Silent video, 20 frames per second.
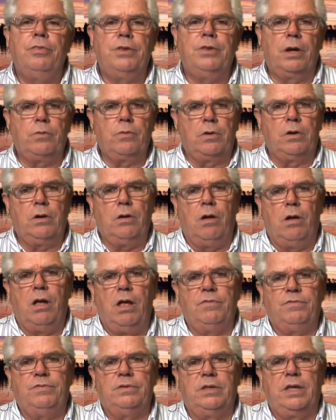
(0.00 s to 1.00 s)
there were an
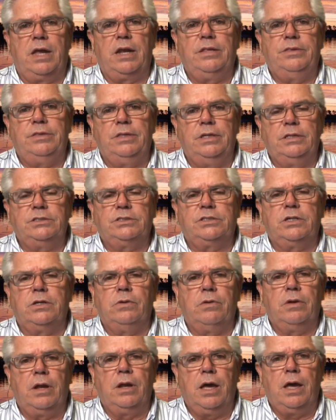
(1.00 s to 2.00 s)
awful lot of things
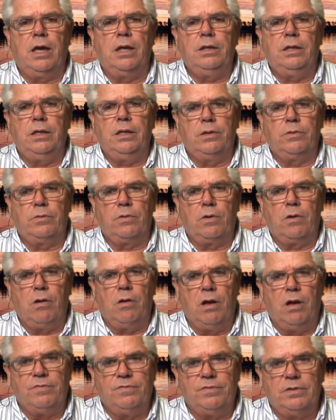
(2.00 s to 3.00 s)
going on. There were an
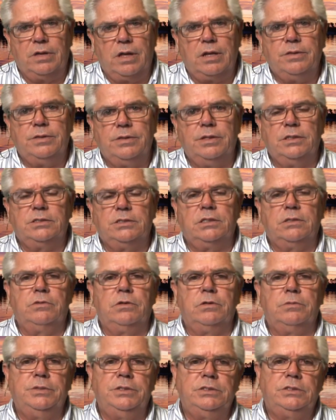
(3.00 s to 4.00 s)
awful lot of things that
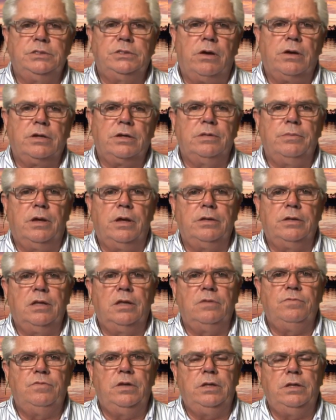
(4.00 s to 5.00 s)
we were being talked about in
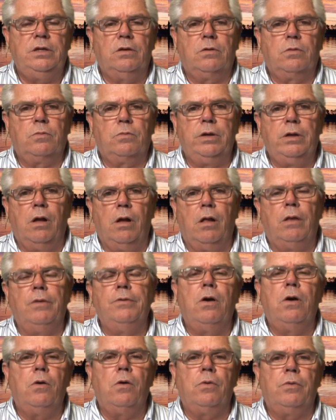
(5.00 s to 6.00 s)
that video. And we all
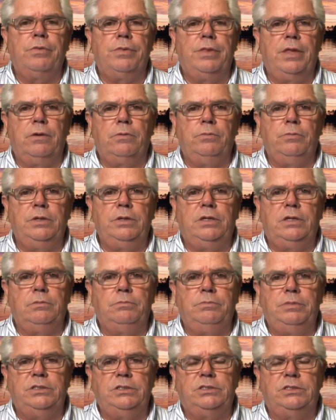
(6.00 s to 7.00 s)
know that we
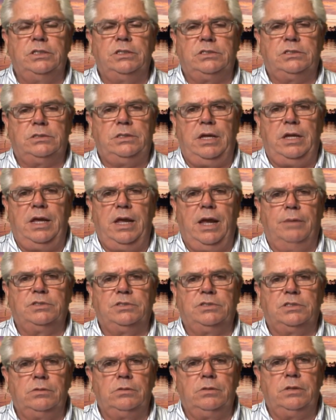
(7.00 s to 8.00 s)
can be just
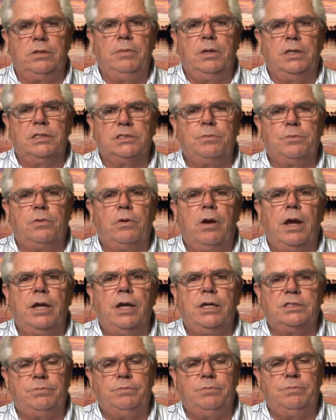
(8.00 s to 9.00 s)
absolutely
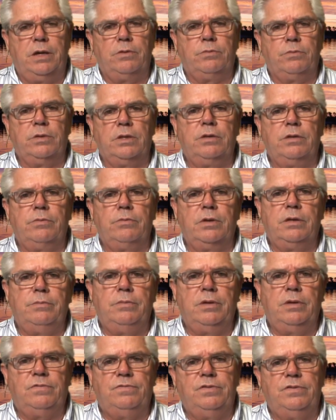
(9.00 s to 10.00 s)
mesmerized by really, really
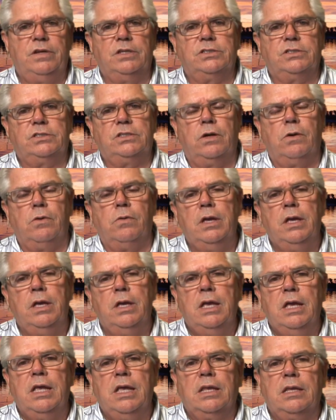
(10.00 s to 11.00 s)
big fish. So
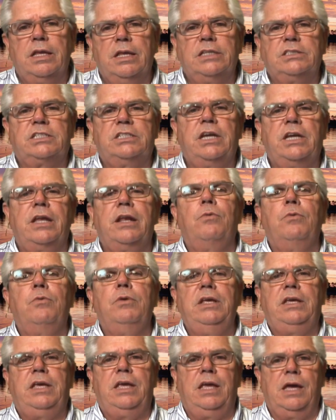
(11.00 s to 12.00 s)
let's kind of
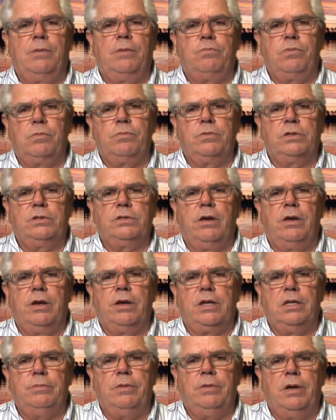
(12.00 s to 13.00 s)
recap what we're
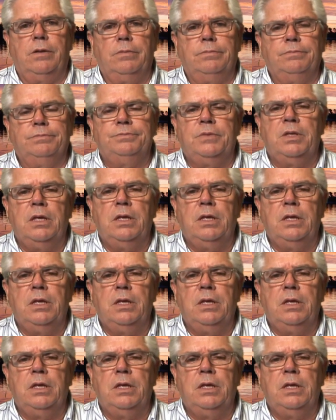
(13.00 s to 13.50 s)
talking about.